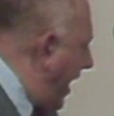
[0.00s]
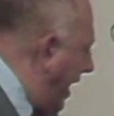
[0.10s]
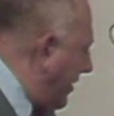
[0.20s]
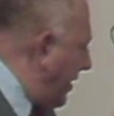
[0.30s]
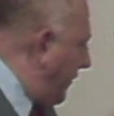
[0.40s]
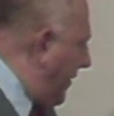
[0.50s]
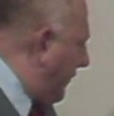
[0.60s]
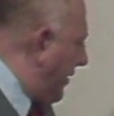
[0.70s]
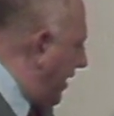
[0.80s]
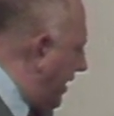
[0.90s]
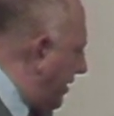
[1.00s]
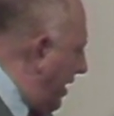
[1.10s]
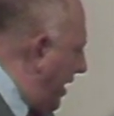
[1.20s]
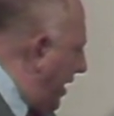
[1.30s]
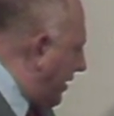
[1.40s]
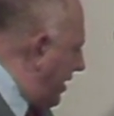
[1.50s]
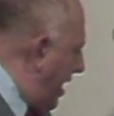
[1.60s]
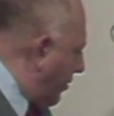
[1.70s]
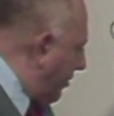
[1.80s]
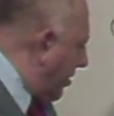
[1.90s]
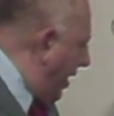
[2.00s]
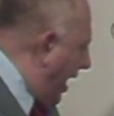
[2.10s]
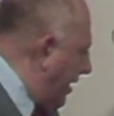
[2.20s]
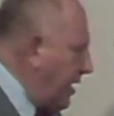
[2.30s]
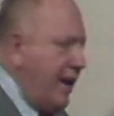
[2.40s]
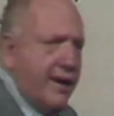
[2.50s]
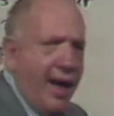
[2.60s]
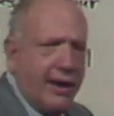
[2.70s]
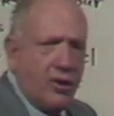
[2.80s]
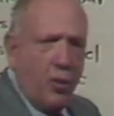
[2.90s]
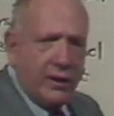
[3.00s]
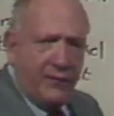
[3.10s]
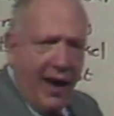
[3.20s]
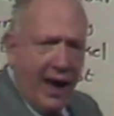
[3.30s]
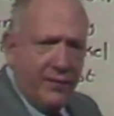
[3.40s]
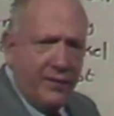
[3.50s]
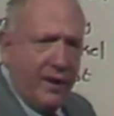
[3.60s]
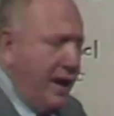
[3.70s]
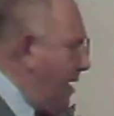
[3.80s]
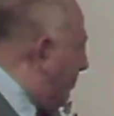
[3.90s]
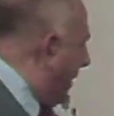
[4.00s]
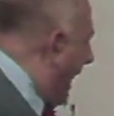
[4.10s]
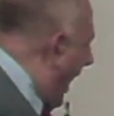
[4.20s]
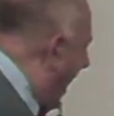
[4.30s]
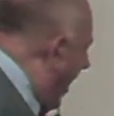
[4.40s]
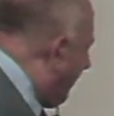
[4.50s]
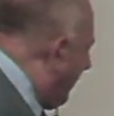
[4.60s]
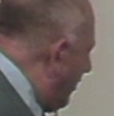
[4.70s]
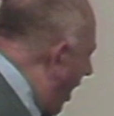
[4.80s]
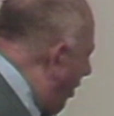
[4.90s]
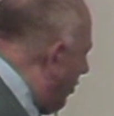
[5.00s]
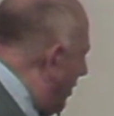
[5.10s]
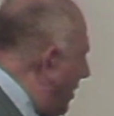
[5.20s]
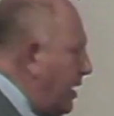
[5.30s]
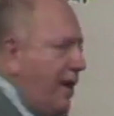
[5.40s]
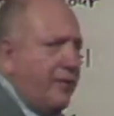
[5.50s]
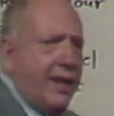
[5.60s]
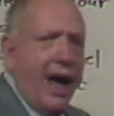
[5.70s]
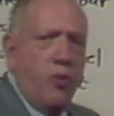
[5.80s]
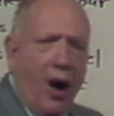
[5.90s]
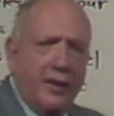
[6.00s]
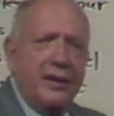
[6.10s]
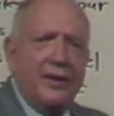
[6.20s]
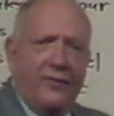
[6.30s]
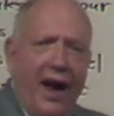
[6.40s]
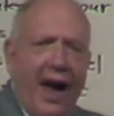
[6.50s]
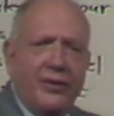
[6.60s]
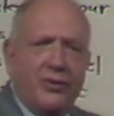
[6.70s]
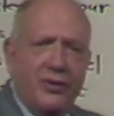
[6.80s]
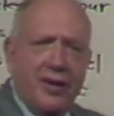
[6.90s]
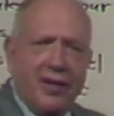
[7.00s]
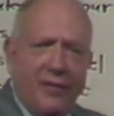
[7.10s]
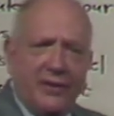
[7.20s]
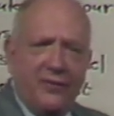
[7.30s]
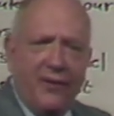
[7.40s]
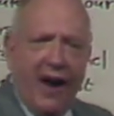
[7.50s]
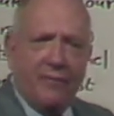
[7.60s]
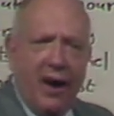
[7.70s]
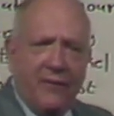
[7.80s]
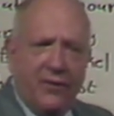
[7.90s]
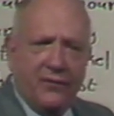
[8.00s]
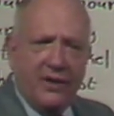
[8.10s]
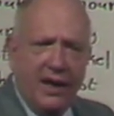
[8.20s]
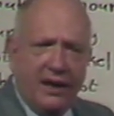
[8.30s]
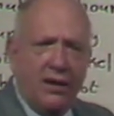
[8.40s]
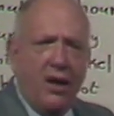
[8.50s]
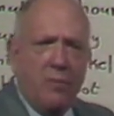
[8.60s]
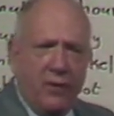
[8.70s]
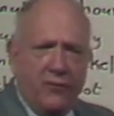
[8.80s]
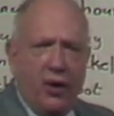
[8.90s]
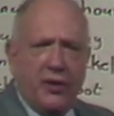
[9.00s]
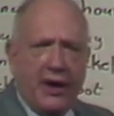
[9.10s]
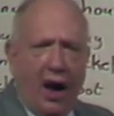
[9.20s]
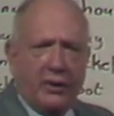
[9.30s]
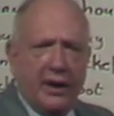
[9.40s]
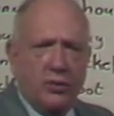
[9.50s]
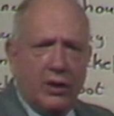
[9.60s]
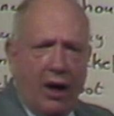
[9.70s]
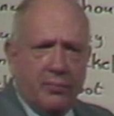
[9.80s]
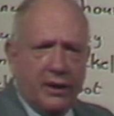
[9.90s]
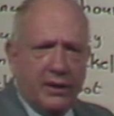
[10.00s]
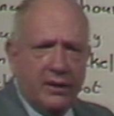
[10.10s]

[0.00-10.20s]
enter the 15, hit the equal sign, and I'll get 25. But I have to know that I want to divide 375 by 15 before the calculator will help me.